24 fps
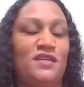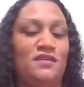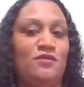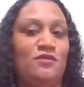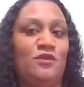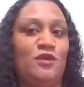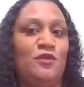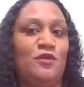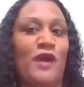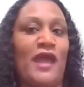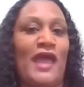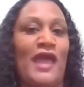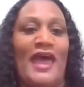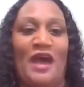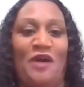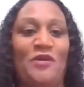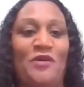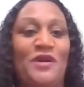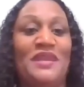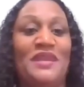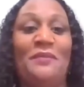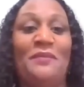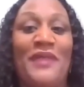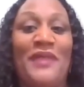we were out
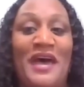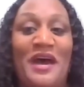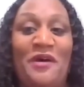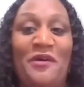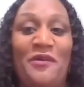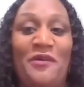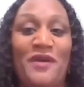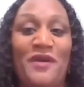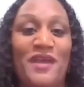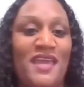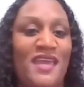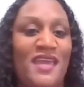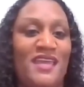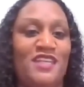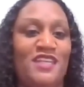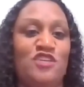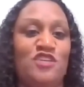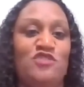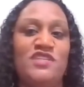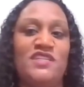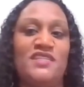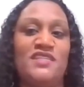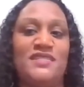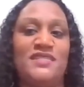and about, and
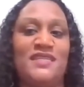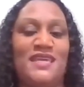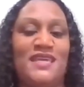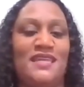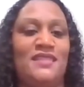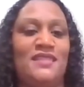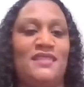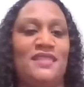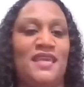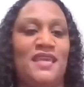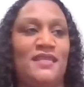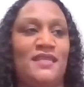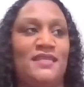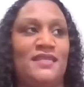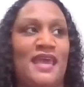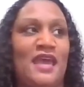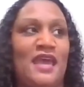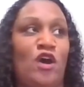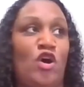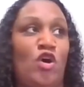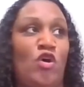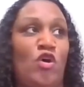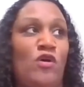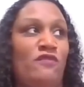you just didn't think
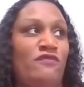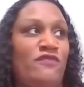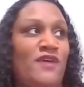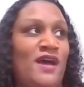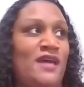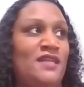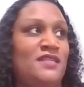that, oh,